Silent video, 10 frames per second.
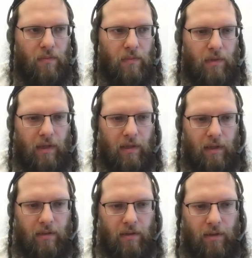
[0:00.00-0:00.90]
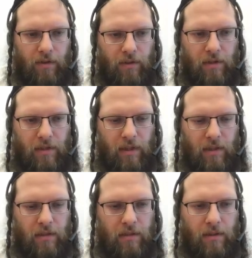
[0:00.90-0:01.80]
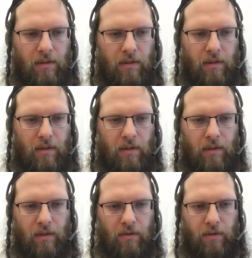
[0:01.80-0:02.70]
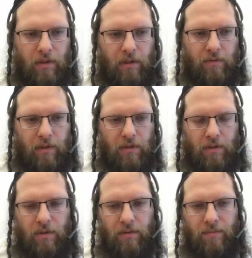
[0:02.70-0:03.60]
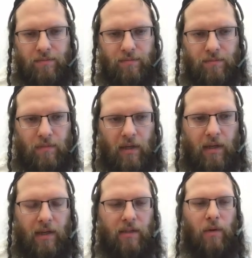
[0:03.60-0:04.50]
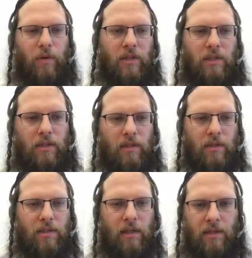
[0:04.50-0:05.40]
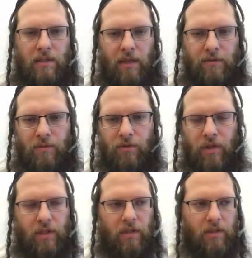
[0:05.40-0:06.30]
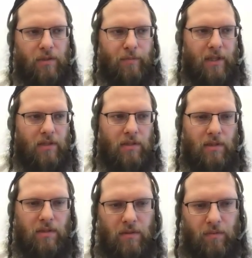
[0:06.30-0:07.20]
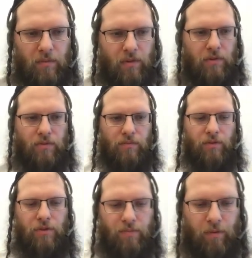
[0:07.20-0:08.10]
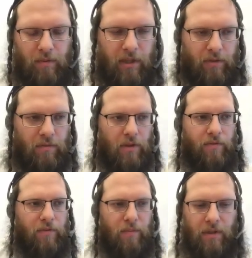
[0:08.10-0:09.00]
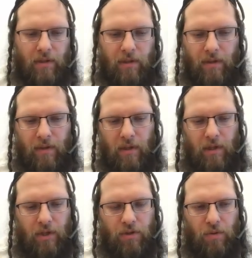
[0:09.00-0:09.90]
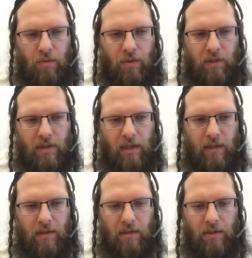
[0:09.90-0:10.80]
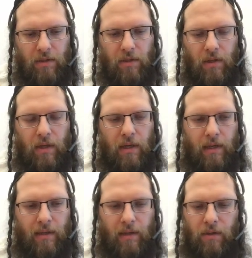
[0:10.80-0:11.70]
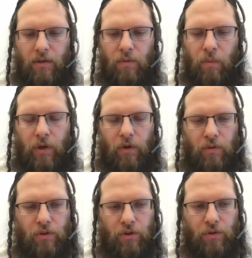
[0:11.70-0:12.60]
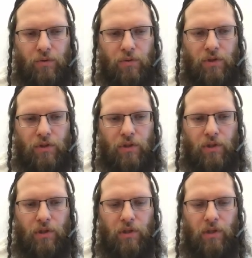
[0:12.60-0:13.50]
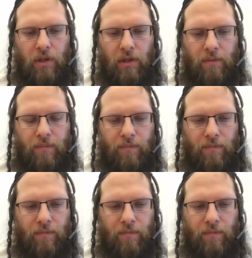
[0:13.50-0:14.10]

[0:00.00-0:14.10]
Like that. Here are the signs, and here are the date ranges. And now we can see that the signs have some trailing spaces, which we should probably get rid of immediately. So the signs, and then we're going to use a